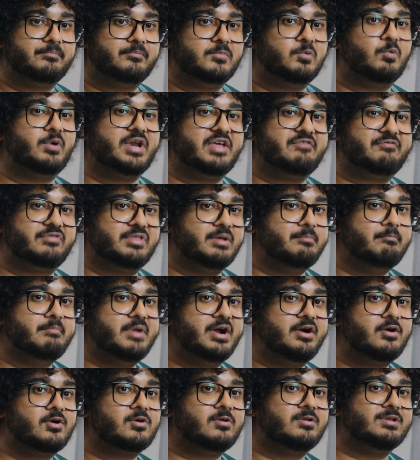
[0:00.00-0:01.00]
What if the
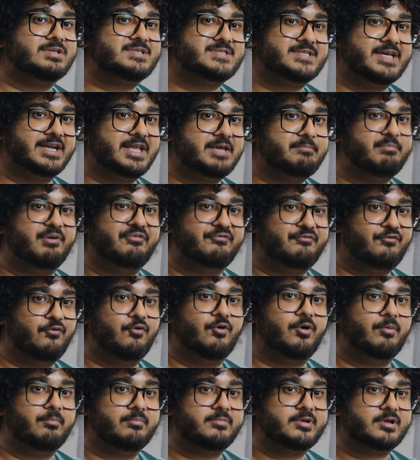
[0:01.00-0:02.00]
miracles that he
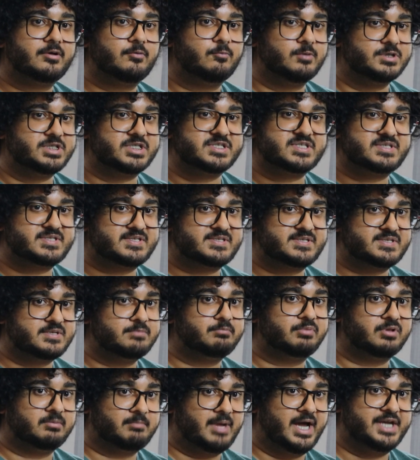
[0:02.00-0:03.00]
performed were just
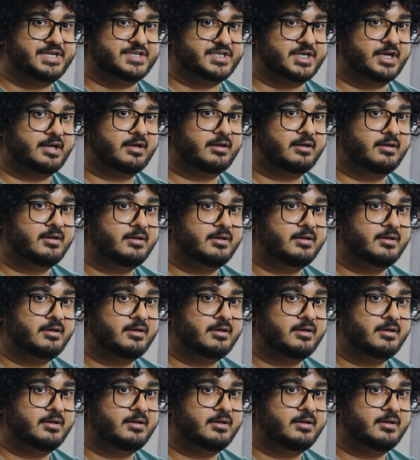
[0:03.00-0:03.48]
simple magic?